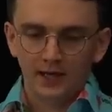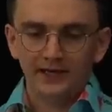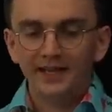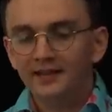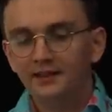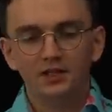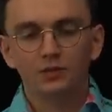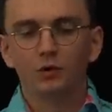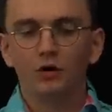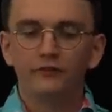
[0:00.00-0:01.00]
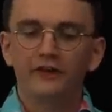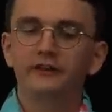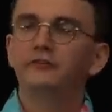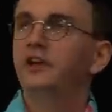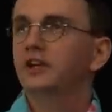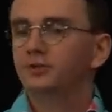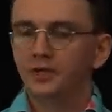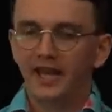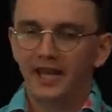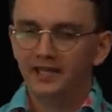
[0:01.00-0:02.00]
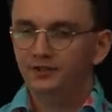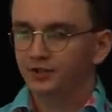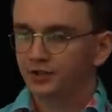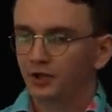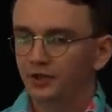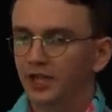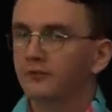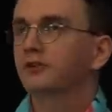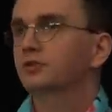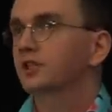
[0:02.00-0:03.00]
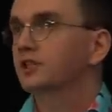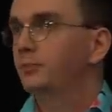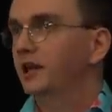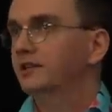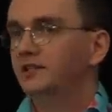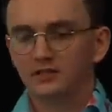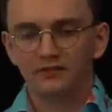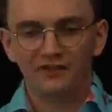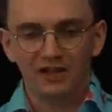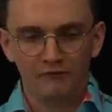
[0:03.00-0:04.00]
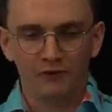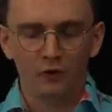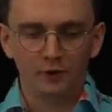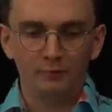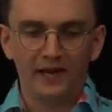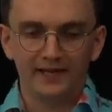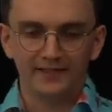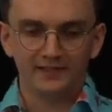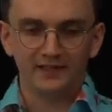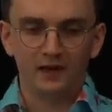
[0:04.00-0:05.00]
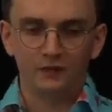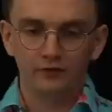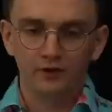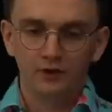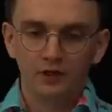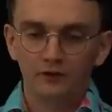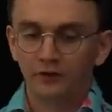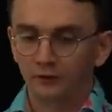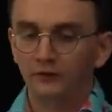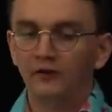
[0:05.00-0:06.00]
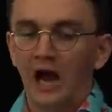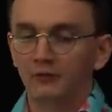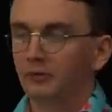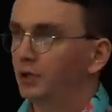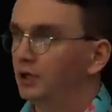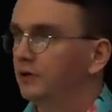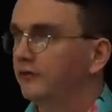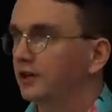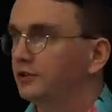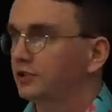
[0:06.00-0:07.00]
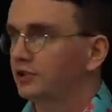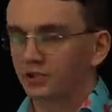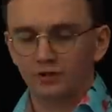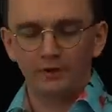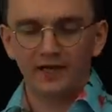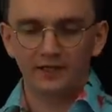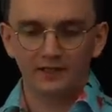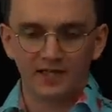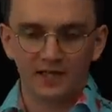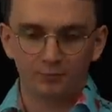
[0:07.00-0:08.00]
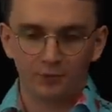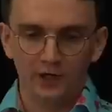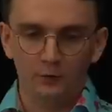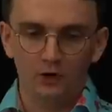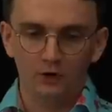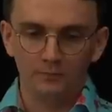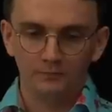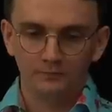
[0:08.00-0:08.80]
And in this warfare, victory hinged on the infantry's ability to fight forward by itself through fire and maneuver, just as the regulars had pre war.